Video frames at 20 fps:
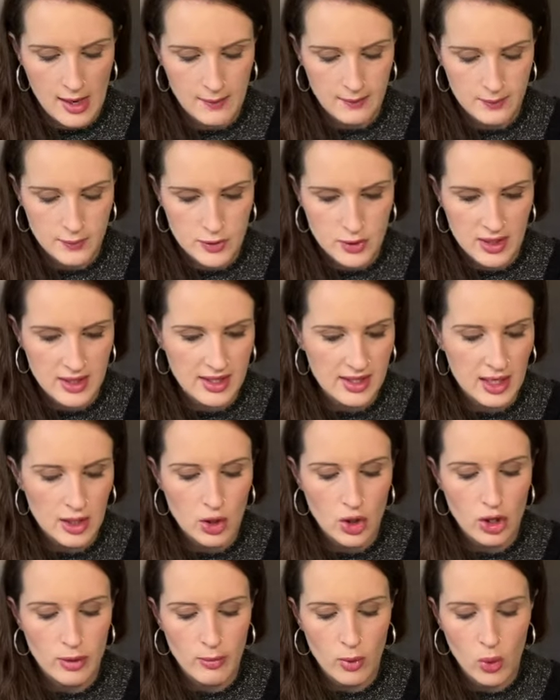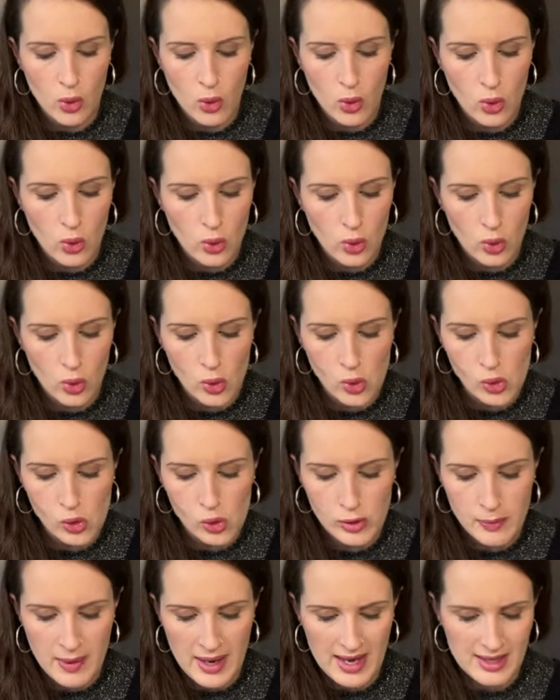So I think I got them
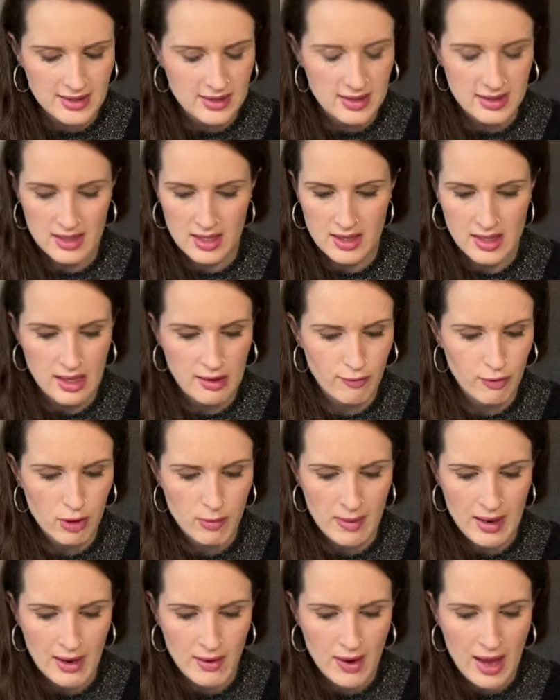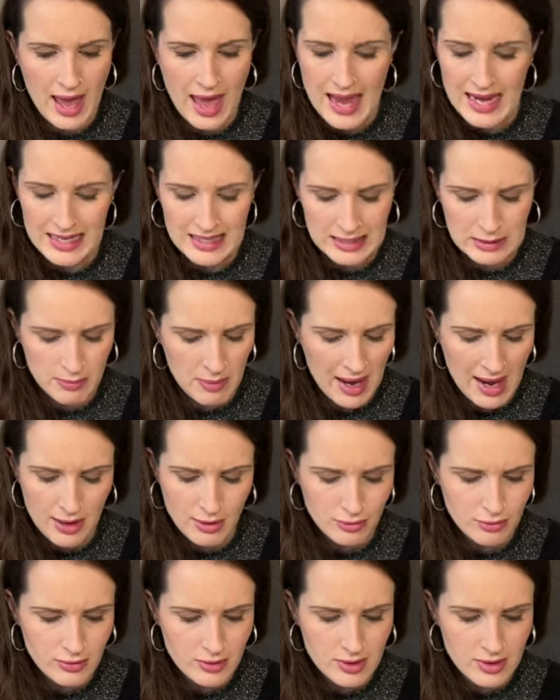all patterns, I think, for about
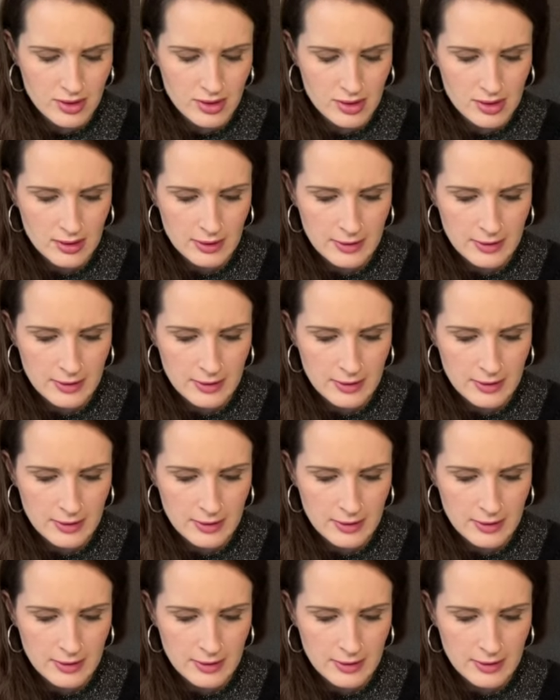£8